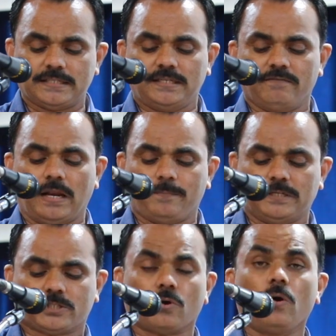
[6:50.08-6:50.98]
has
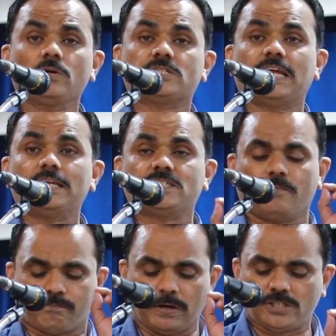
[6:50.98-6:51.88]
developed a strong sense
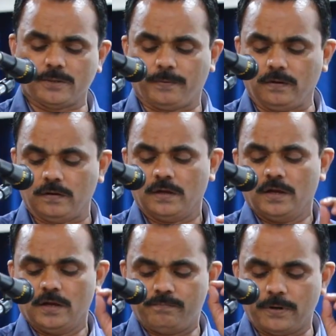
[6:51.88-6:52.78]
of principle,
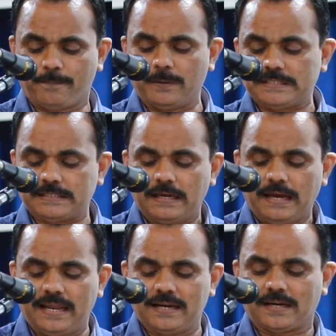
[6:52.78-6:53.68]

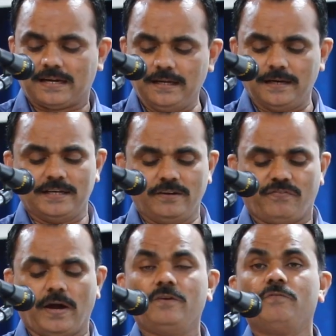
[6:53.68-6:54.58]
purpose, and a clearly
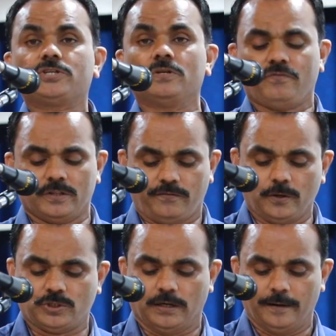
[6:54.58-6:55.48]
defined vision for the
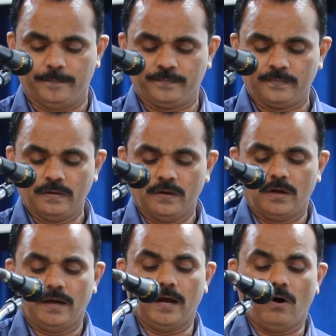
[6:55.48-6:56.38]
future.
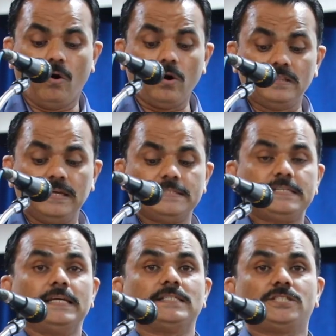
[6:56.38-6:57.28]
All
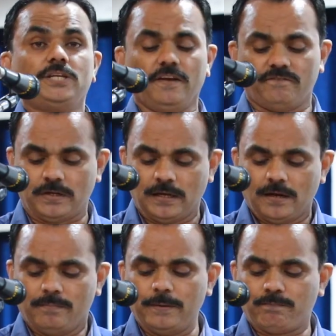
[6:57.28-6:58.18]
this he has
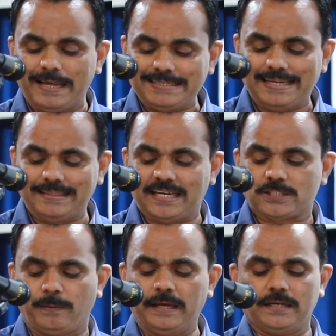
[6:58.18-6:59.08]
achieved by placing the
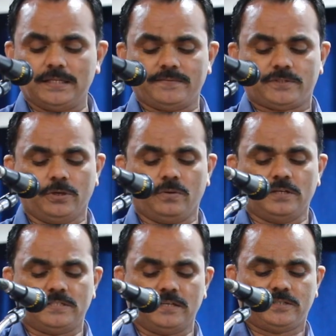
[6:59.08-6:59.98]
experience of
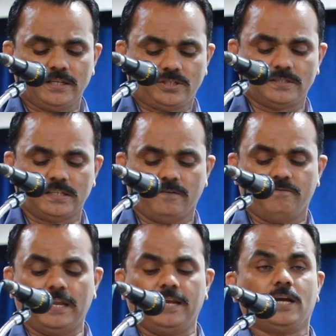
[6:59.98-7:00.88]
students and teachers at the
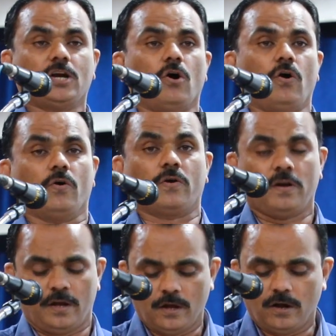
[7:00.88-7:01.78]
very
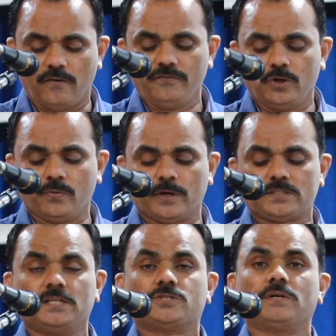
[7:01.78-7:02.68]
core of
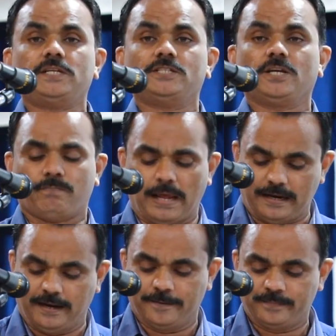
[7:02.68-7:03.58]
university strategic
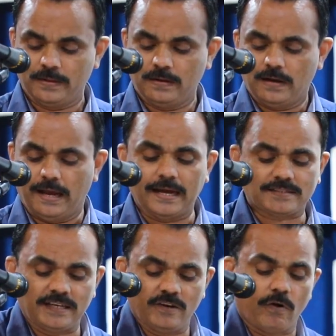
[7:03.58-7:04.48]
planning. I
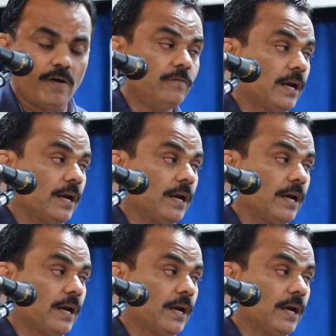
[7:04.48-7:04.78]
extend a warm